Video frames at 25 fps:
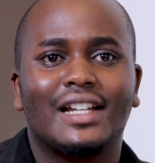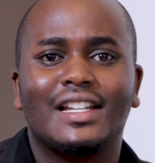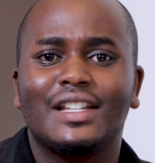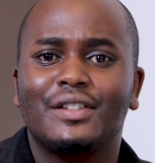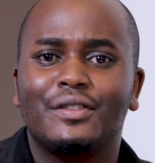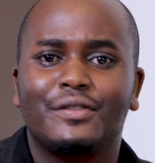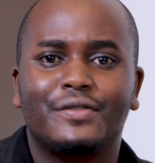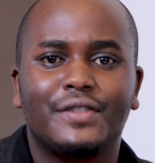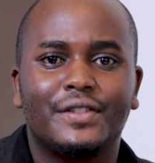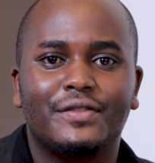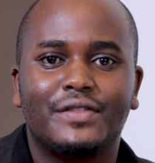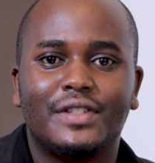Ata
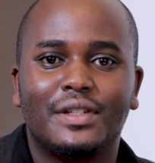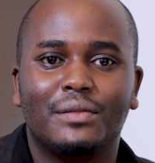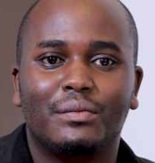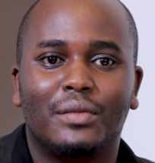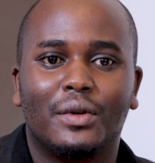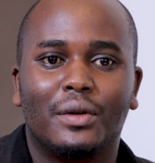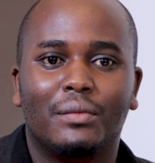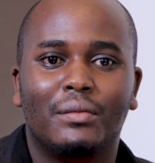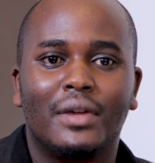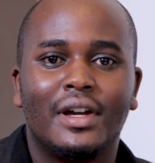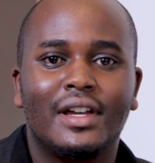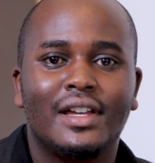your 50
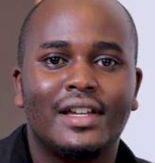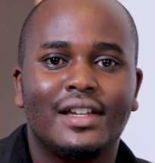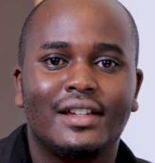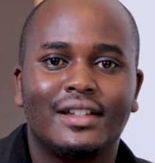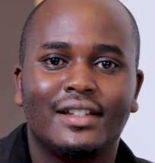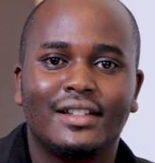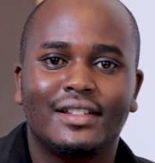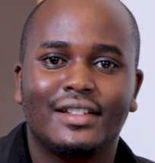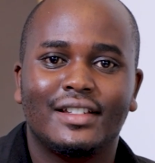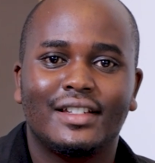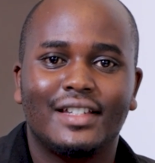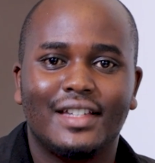bob,
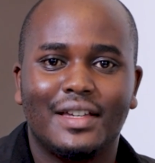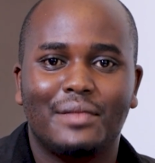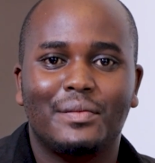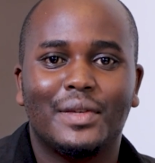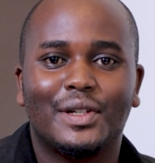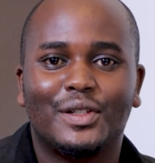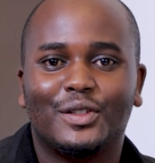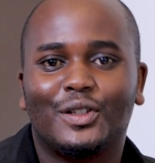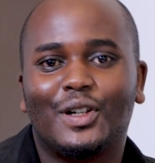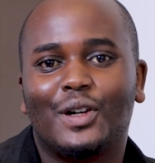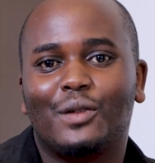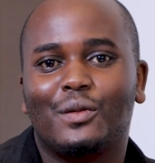
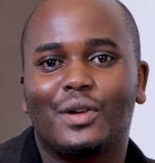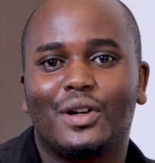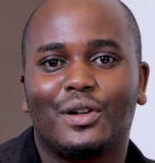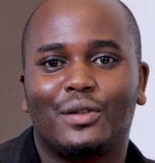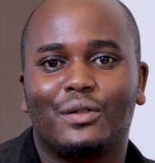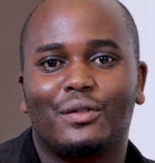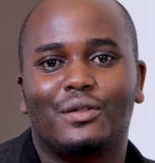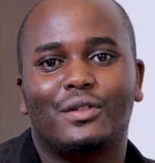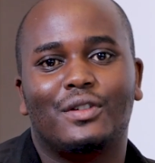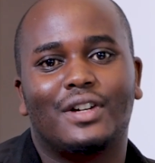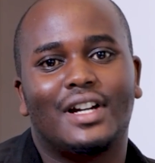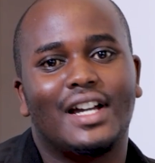imetoka kwa
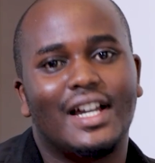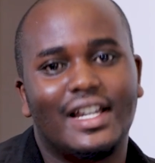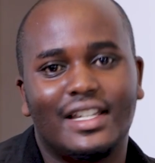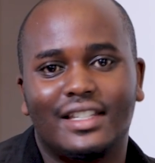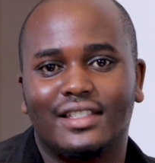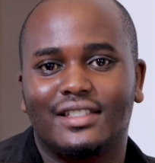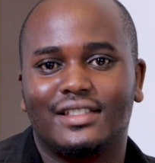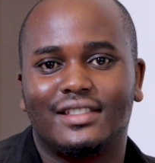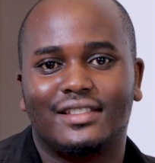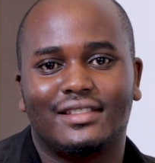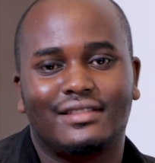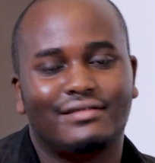roho.
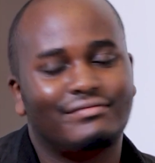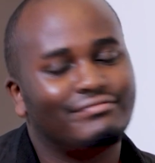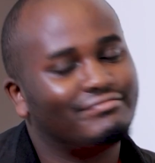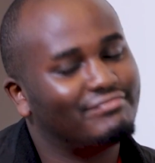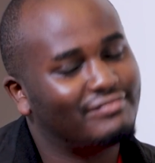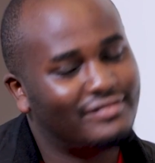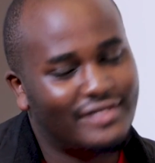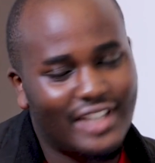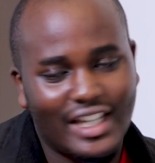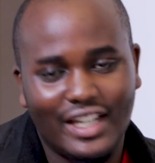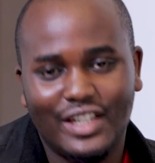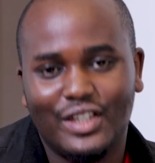Guys,
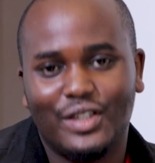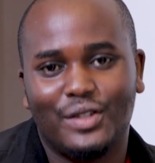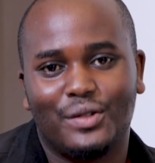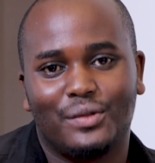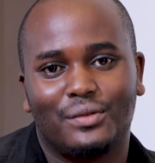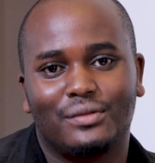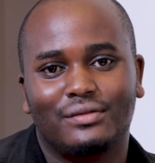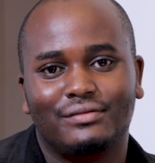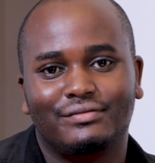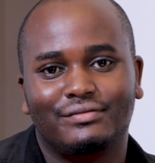Thank you.